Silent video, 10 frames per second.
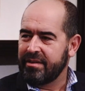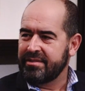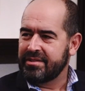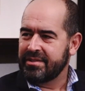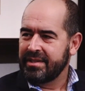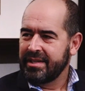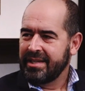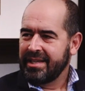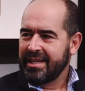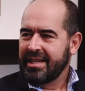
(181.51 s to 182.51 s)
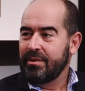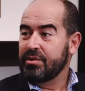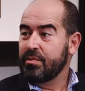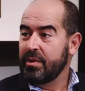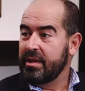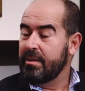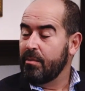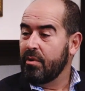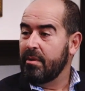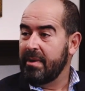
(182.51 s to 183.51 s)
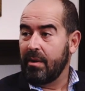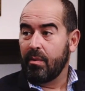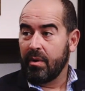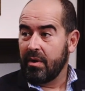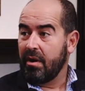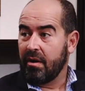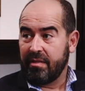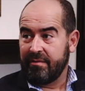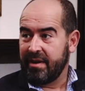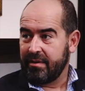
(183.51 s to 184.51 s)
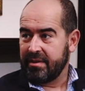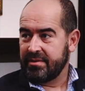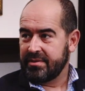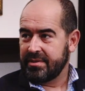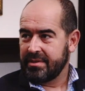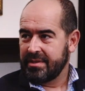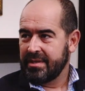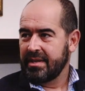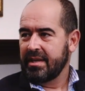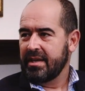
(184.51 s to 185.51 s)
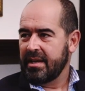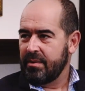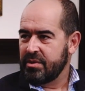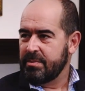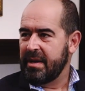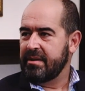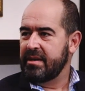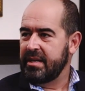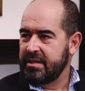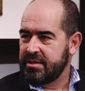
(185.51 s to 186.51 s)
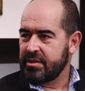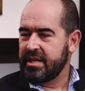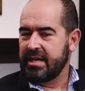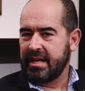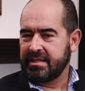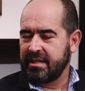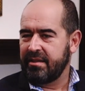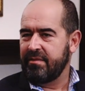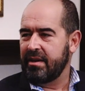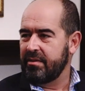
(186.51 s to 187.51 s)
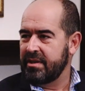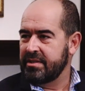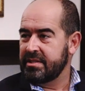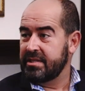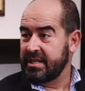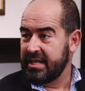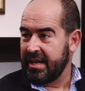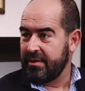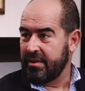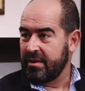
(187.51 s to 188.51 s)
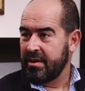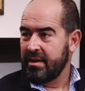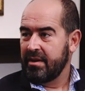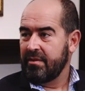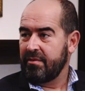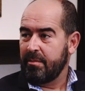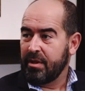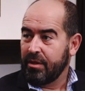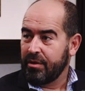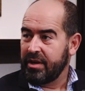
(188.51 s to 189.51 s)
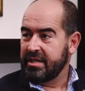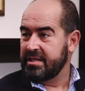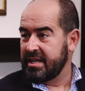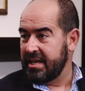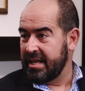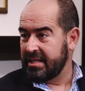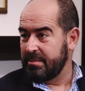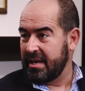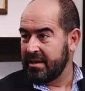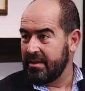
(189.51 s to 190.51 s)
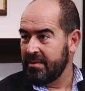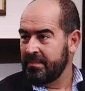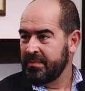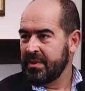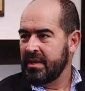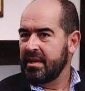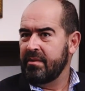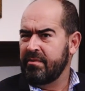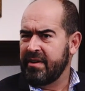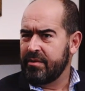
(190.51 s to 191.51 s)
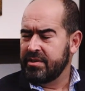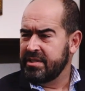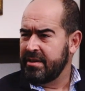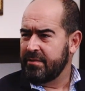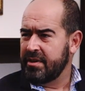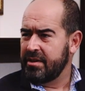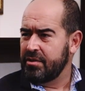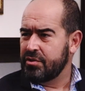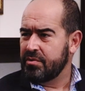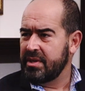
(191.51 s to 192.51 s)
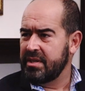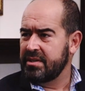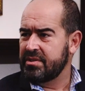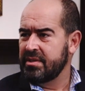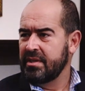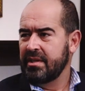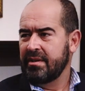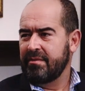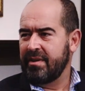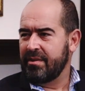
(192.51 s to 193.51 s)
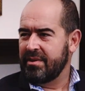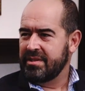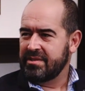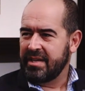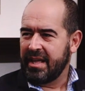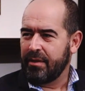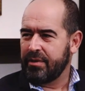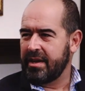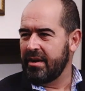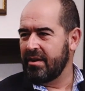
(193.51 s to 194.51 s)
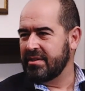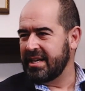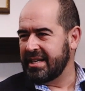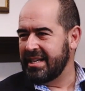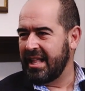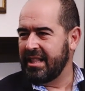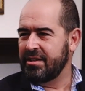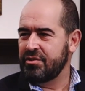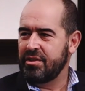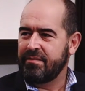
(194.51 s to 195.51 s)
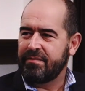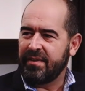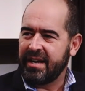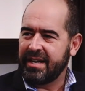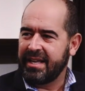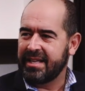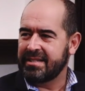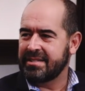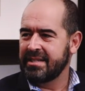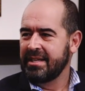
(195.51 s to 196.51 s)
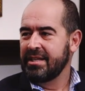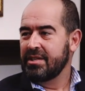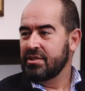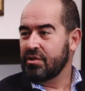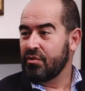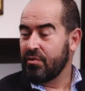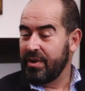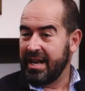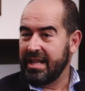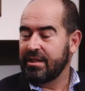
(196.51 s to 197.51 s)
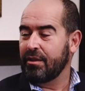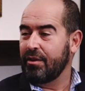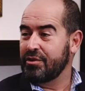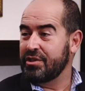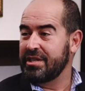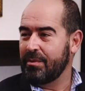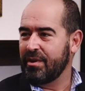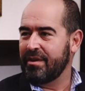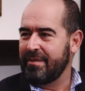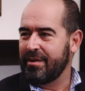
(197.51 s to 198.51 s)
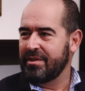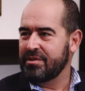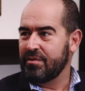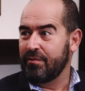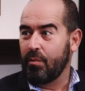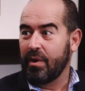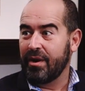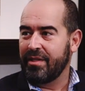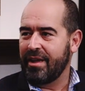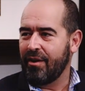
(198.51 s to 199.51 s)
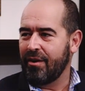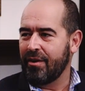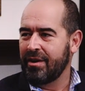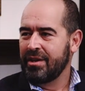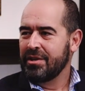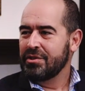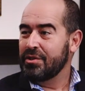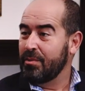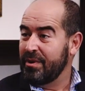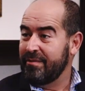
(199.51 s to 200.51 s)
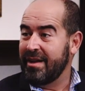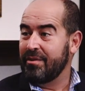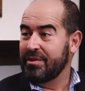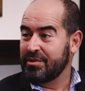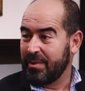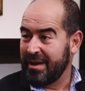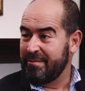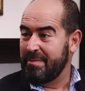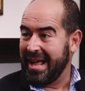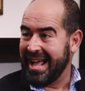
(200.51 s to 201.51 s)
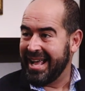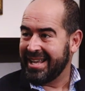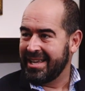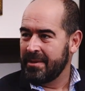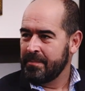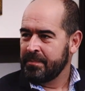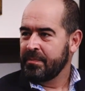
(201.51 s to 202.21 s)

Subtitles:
veterans. It was really more about where are the veterans. It was about interconnecting the veterans together from a learning to connect model. Veterans in different industries, veterans in healthcare, technology, finance. So creating the largest network of veterans of where they are, so when veterans arrive back,